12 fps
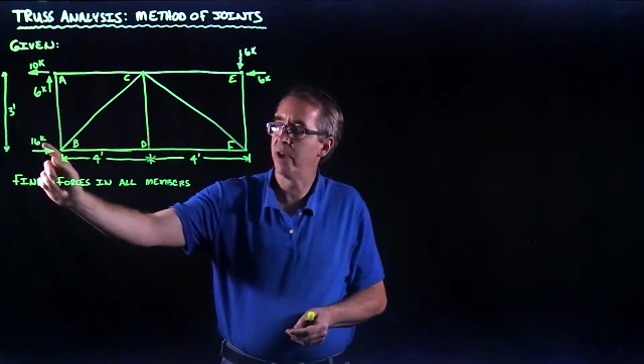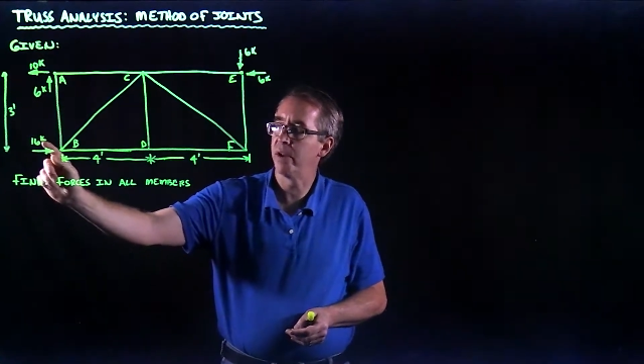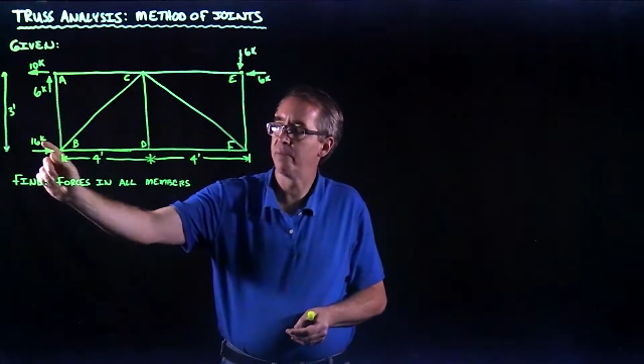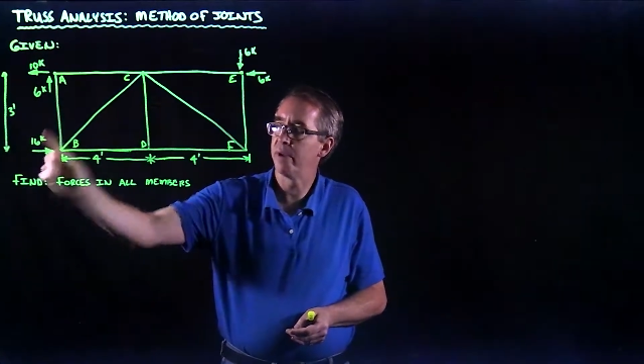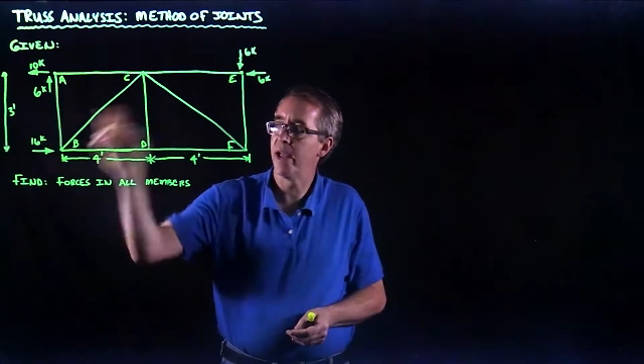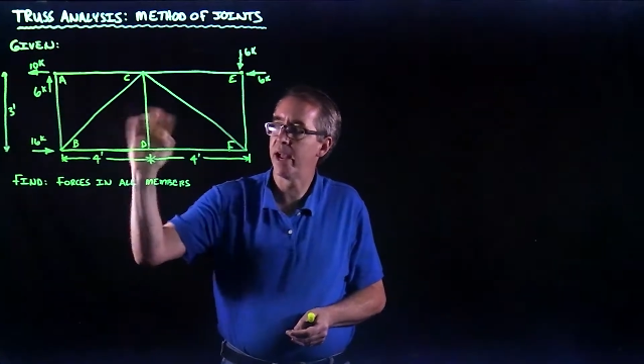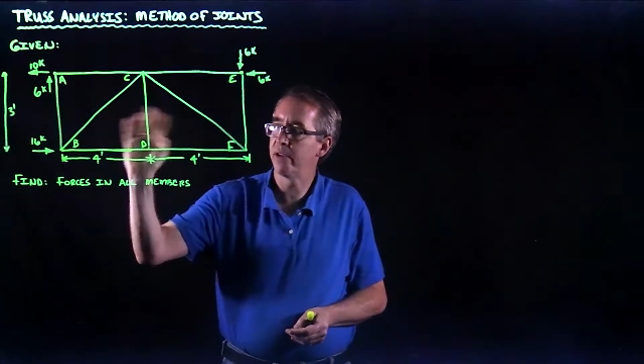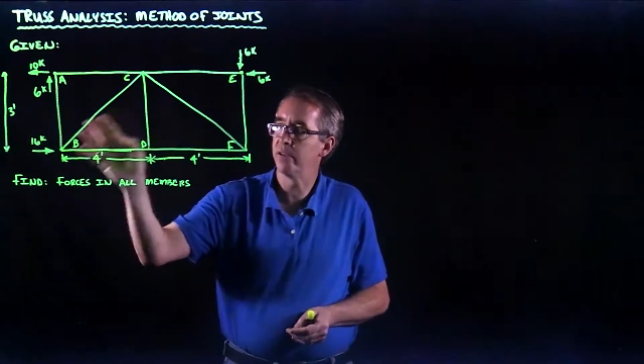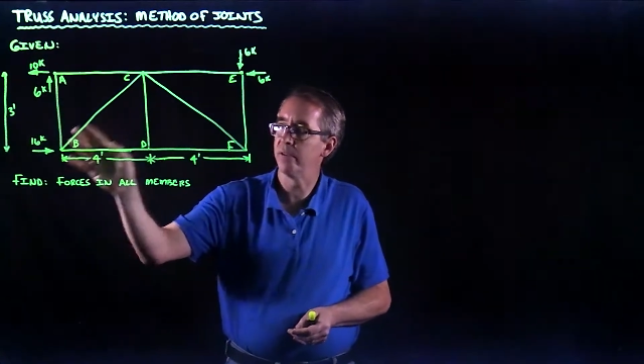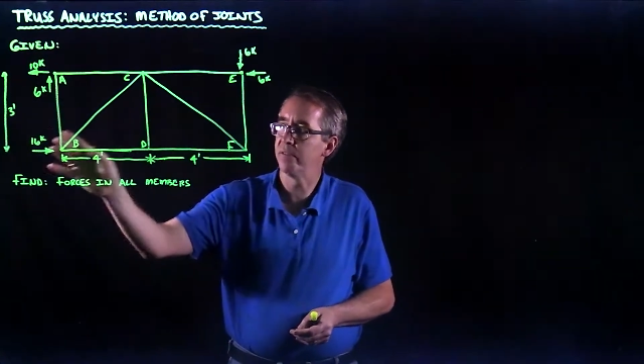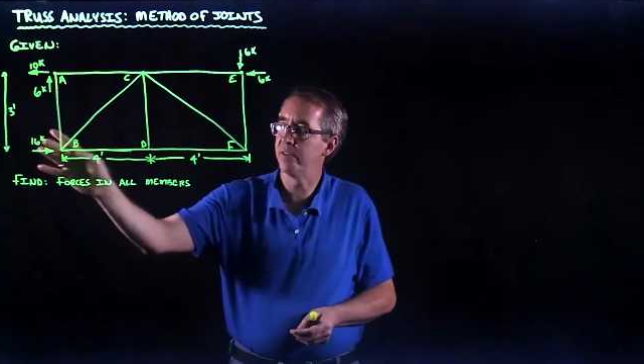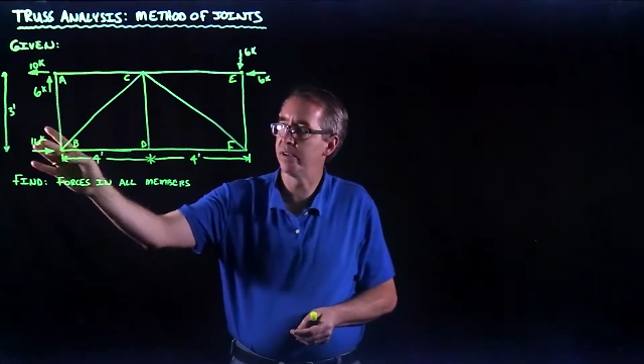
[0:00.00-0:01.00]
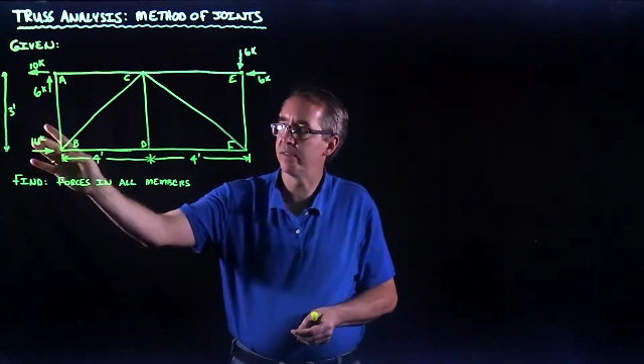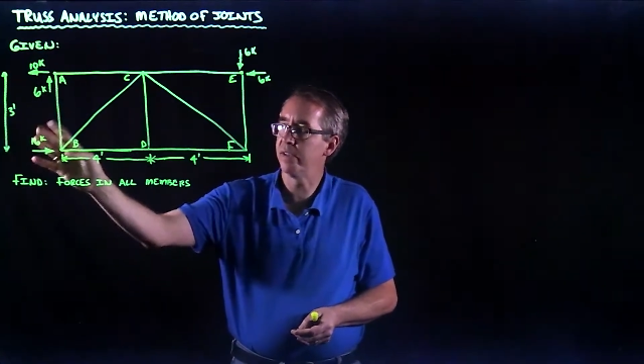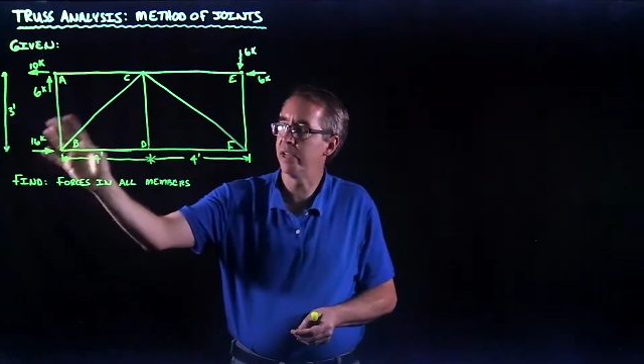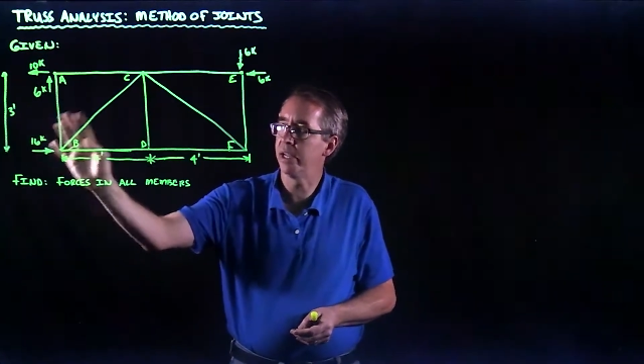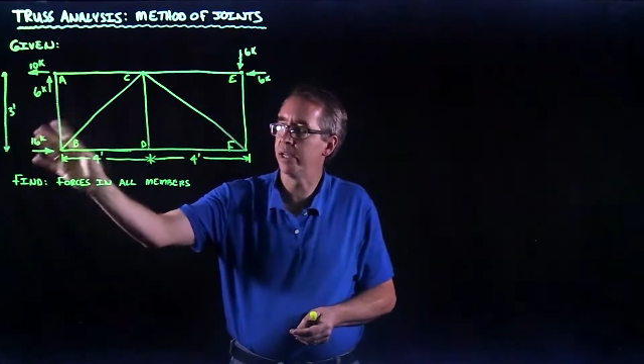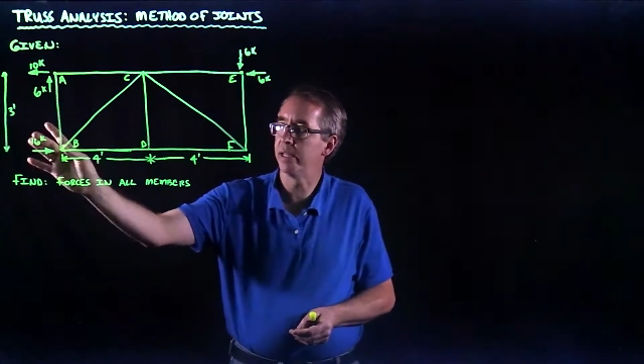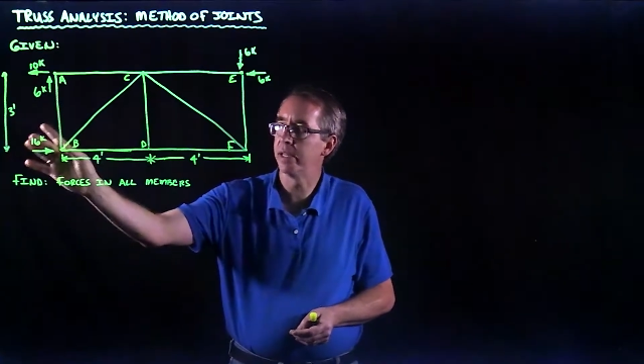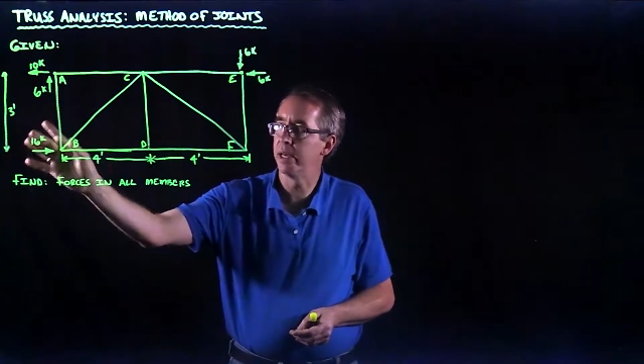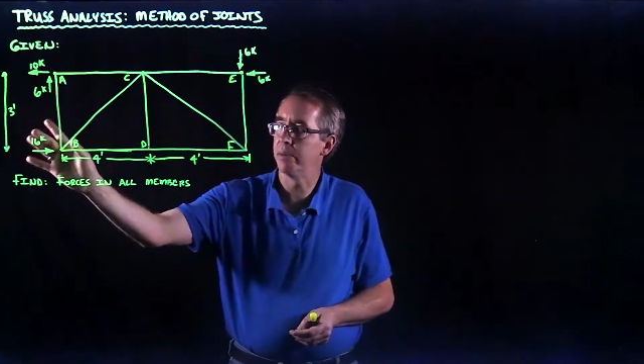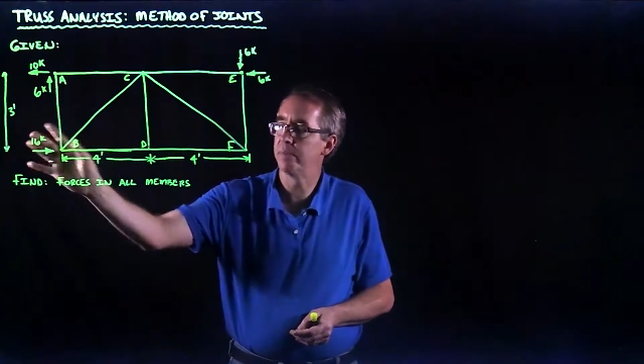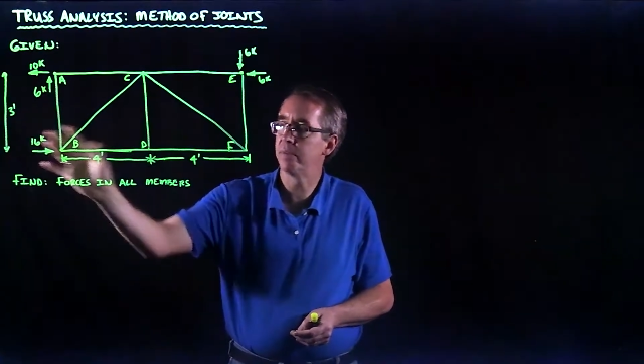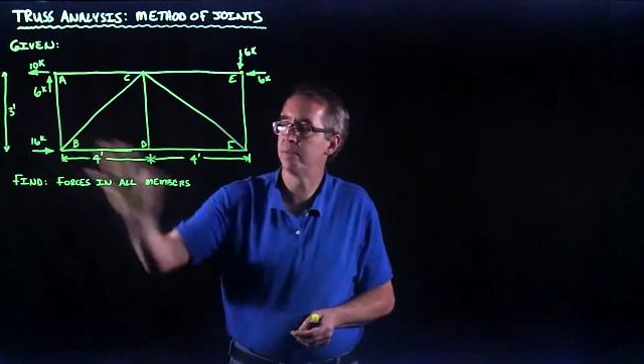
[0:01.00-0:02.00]
had a reaction of 16
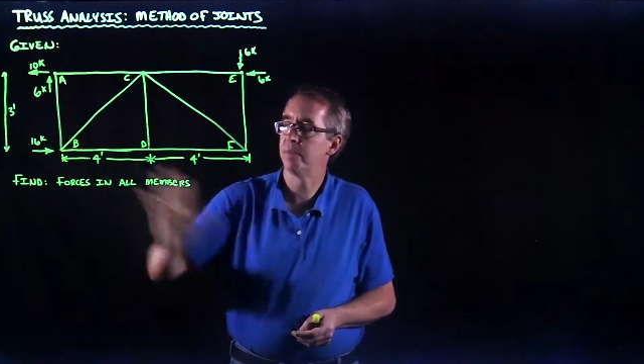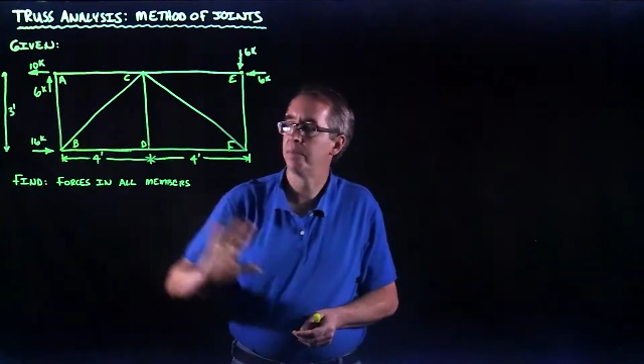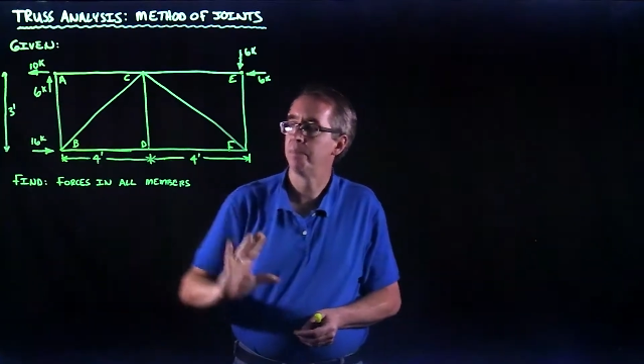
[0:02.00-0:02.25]
kips.